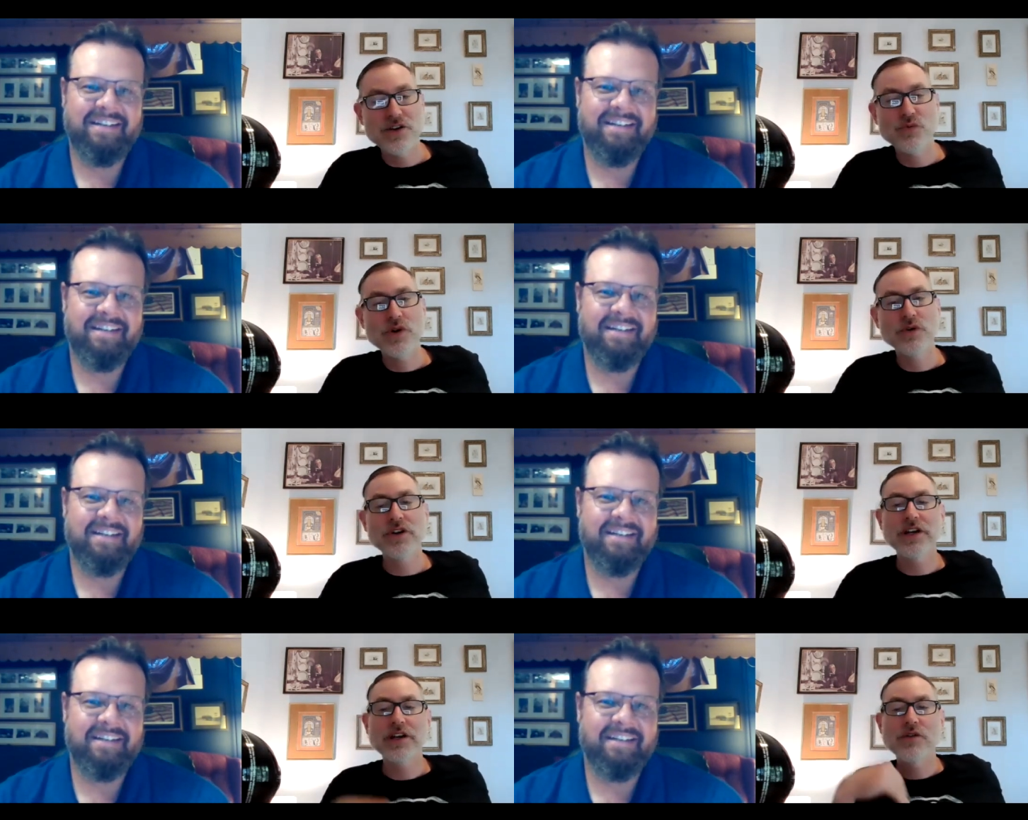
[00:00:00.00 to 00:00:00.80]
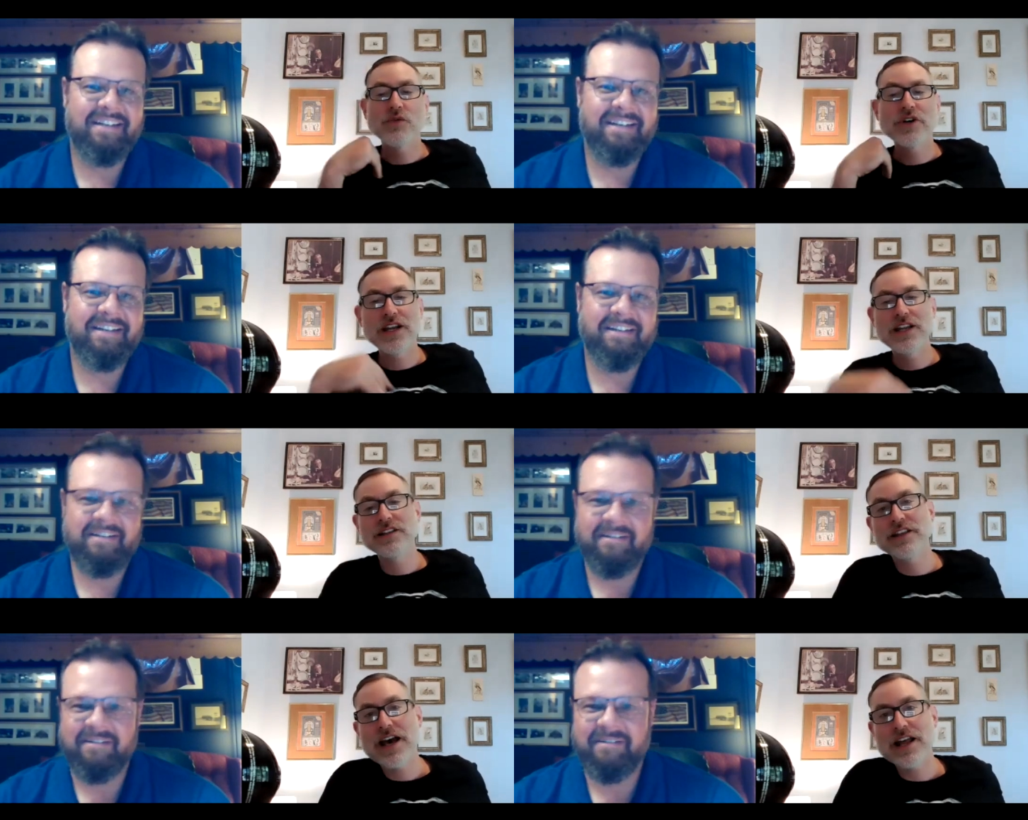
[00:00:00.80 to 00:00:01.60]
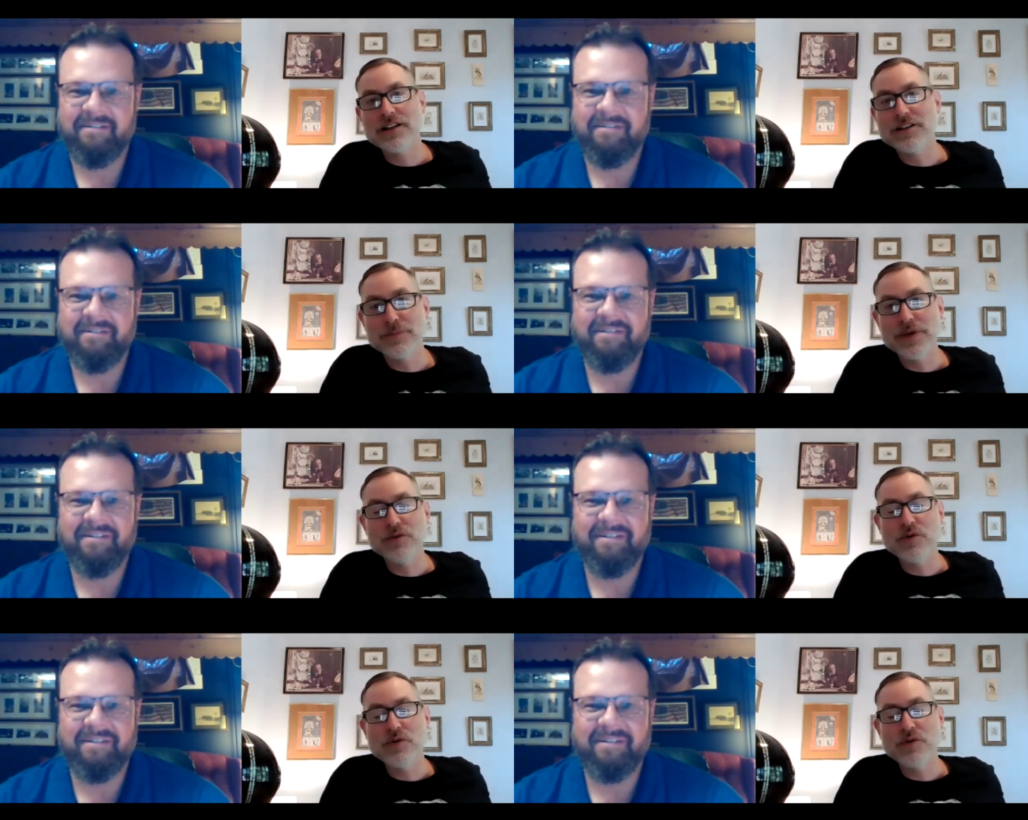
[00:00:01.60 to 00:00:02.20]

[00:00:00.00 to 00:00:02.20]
Speaker 1: we were gonna we'll get into that a little bit.